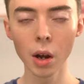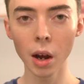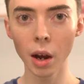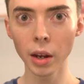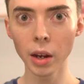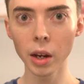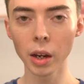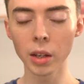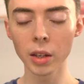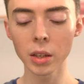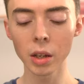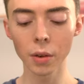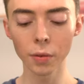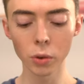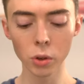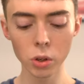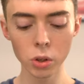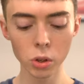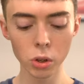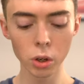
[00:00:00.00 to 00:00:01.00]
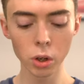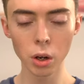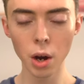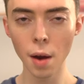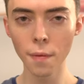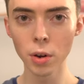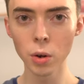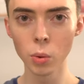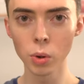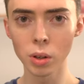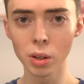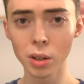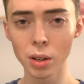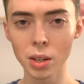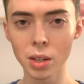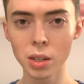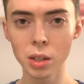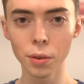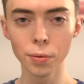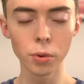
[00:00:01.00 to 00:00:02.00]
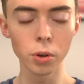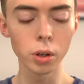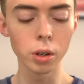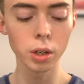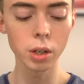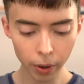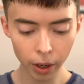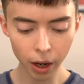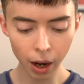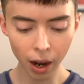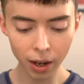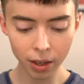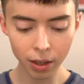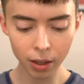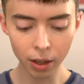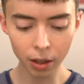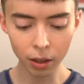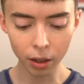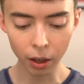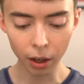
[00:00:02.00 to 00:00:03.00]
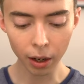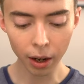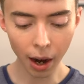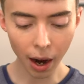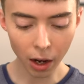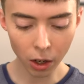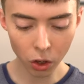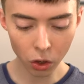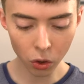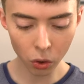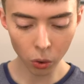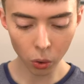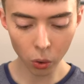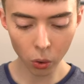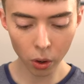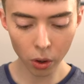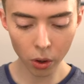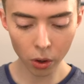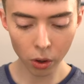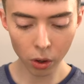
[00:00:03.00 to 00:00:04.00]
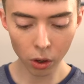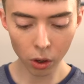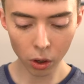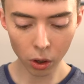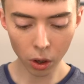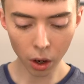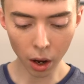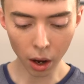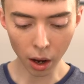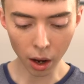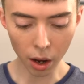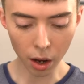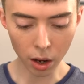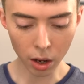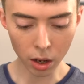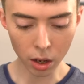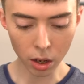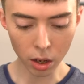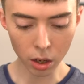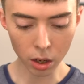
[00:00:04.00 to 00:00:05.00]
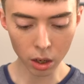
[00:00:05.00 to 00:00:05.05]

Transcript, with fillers: I can't say for sure, everyone is different, but it has things like castor oil and